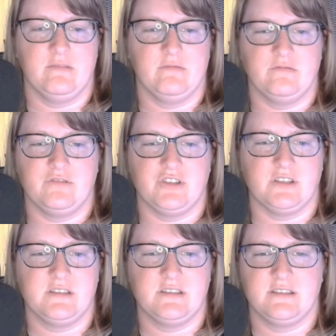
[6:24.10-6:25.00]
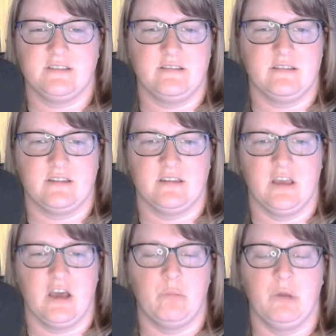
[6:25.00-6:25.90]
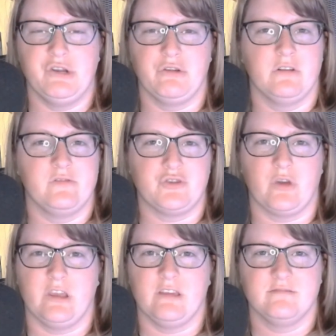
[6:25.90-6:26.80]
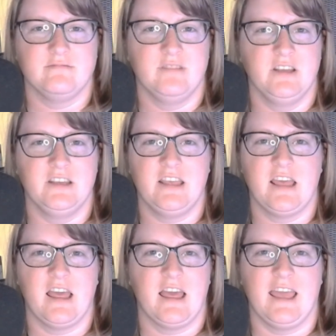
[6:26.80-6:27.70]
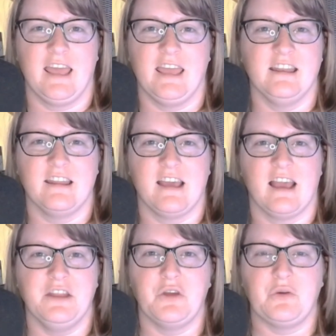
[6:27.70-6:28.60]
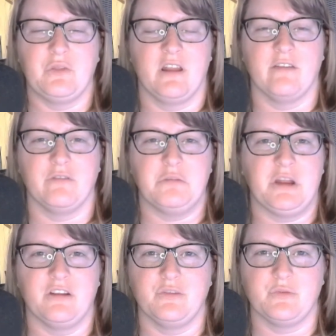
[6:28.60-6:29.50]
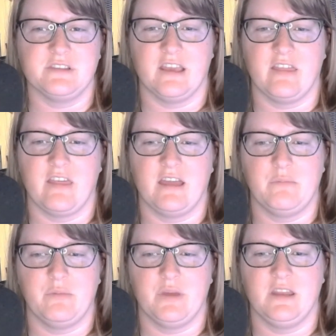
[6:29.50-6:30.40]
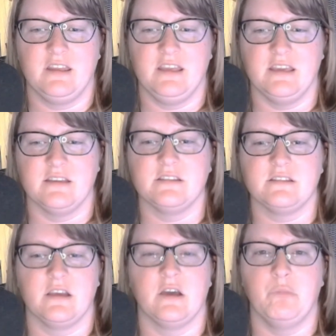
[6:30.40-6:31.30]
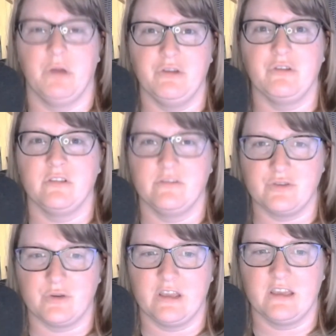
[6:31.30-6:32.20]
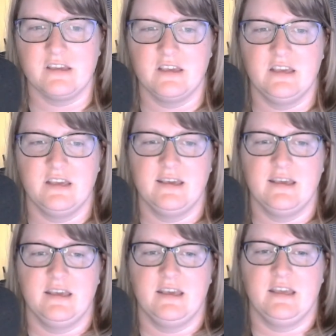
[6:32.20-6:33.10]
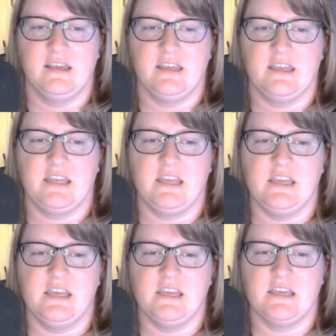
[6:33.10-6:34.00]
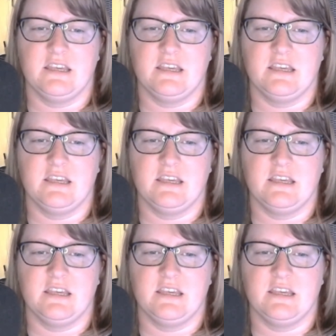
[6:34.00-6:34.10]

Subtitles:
just a bundle of joy. And I know that every parent would say that, but he is a bundle of joy. He